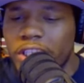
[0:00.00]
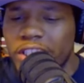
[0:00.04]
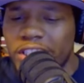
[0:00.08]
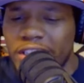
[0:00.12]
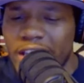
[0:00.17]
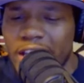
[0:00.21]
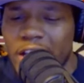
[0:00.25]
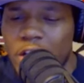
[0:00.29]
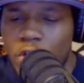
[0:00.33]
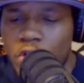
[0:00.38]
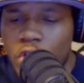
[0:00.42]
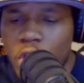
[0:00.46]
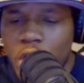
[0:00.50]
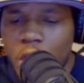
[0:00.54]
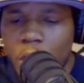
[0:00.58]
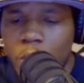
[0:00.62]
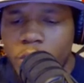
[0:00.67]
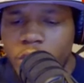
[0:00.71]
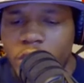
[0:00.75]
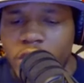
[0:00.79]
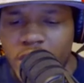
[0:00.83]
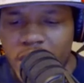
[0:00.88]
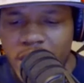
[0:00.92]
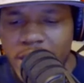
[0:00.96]
it down
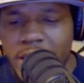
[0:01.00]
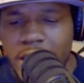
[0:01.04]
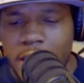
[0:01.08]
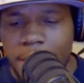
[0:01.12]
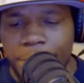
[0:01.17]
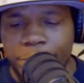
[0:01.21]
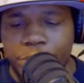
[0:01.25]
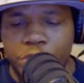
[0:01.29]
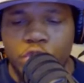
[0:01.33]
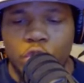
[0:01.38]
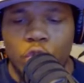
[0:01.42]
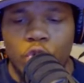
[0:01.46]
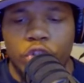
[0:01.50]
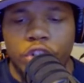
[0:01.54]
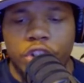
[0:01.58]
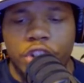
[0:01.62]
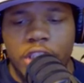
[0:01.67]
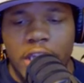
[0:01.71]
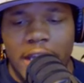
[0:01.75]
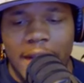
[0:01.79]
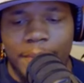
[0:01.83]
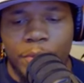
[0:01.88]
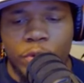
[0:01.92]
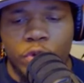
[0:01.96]
on another episode of
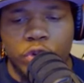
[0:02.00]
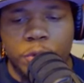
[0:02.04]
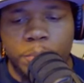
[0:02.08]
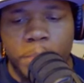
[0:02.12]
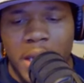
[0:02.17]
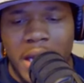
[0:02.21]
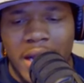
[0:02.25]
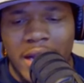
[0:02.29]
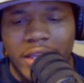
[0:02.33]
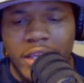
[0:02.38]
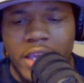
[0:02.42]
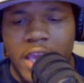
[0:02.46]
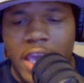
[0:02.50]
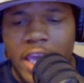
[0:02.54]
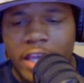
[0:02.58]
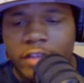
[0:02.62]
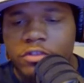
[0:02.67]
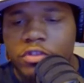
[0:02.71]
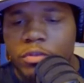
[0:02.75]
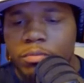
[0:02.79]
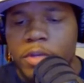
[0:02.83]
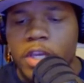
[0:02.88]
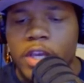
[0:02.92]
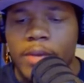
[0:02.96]
Shy Boys
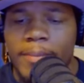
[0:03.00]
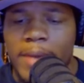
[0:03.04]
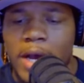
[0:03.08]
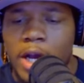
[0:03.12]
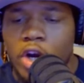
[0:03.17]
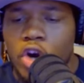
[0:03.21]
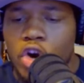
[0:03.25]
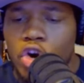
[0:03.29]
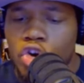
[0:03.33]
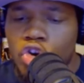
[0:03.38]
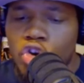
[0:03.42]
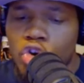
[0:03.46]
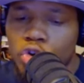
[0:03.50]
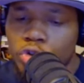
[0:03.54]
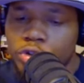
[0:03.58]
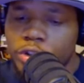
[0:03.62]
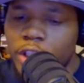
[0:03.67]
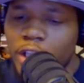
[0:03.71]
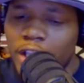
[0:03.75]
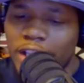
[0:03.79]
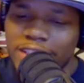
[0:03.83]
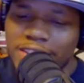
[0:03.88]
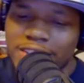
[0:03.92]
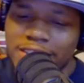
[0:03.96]
Podcast for me and my
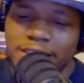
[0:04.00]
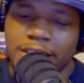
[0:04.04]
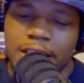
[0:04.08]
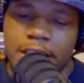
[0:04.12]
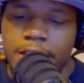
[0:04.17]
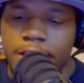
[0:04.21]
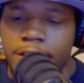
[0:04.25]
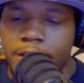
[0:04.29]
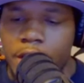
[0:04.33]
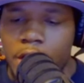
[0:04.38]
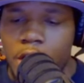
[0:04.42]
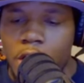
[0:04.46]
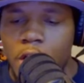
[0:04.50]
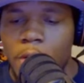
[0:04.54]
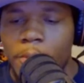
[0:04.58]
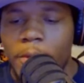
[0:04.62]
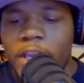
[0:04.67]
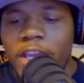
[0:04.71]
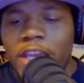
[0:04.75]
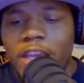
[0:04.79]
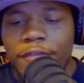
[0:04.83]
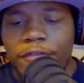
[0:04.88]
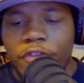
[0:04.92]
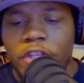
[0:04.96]
co-host, C-Dub.
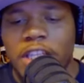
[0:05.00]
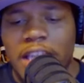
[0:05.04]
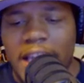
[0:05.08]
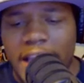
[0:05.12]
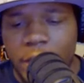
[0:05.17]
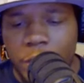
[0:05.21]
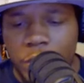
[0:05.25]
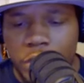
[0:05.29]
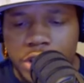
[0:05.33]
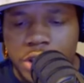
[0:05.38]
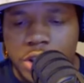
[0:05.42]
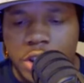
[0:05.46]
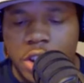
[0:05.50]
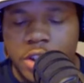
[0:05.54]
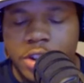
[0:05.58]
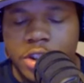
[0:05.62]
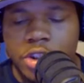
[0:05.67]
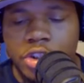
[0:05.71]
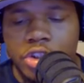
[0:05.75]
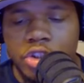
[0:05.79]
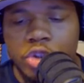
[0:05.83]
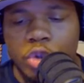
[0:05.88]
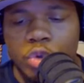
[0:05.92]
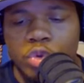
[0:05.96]
If you like what you're
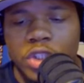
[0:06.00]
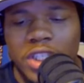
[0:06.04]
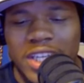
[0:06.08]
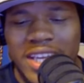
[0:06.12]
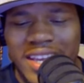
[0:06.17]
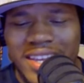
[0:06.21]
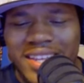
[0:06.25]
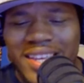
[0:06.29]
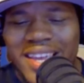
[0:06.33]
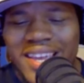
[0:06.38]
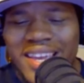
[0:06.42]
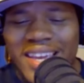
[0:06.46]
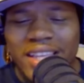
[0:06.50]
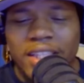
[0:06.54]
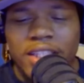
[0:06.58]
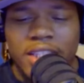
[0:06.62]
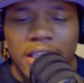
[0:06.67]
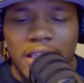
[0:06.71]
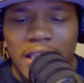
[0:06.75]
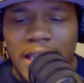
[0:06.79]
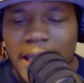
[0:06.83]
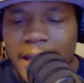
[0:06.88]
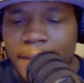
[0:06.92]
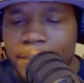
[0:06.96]
listening to today, hit
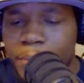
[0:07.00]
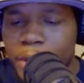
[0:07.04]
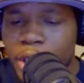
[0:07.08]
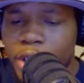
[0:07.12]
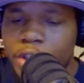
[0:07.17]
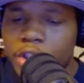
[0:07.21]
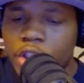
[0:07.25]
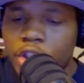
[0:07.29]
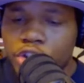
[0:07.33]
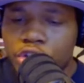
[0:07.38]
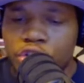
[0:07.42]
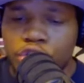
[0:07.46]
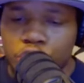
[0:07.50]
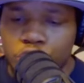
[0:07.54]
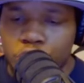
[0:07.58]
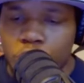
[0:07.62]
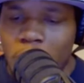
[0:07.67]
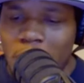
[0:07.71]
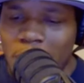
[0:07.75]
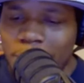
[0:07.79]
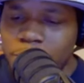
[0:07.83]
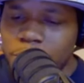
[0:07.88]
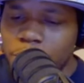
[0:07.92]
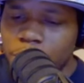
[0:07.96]
the like button,
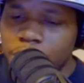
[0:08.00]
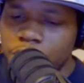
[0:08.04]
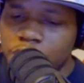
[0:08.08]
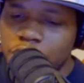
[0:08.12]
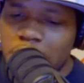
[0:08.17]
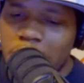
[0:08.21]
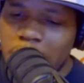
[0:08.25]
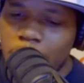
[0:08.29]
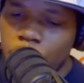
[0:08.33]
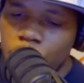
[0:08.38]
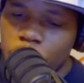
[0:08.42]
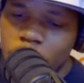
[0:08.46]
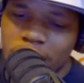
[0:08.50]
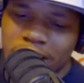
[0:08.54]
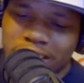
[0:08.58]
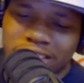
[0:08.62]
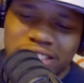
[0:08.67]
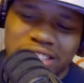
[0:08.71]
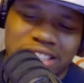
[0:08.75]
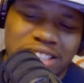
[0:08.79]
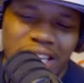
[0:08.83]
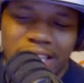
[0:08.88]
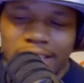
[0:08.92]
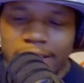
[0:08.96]
subscribe to the channel,
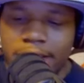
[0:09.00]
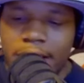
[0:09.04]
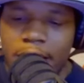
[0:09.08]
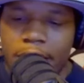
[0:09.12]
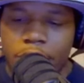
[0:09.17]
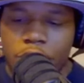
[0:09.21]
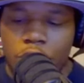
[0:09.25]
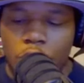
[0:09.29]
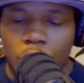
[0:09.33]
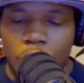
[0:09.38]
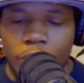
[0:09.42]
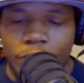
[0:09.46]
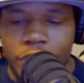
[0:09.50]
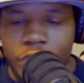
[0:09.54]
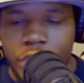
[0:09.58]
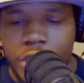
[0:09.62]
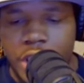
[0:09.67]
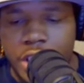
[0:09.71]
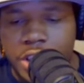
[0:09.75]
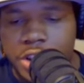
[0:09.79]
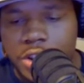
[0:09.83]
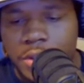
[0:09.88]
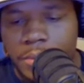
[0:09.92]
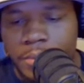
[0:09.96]
and shake that
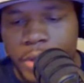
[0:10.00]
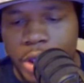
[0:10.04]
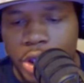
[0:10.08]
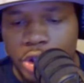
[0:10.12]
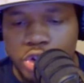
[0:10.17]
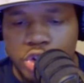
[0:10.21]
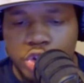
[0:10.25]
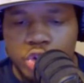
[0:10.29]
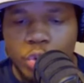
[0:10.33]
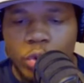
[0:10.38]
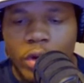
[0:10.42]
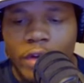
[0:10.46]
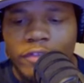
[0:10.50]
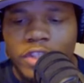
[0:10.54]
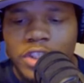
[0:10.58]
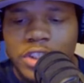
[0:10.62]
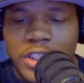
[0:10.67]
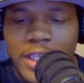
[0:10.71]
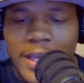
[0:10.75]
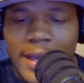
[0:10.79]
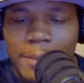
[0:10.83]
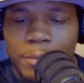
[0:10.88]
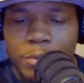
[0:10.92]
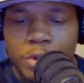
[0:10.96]
notification bell so every
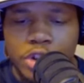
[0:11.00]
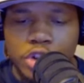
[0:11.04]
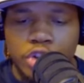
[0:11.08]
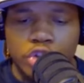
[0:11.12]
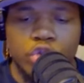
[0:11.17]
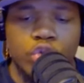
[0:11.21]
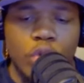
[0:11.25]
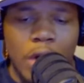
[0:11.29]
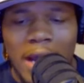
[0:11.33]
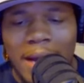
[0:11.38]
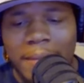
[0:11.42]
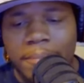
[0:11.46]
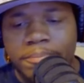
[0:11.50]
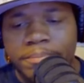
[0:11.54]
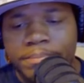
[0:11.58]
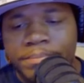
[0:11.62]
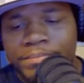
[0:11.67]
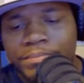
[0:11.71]
time we drop,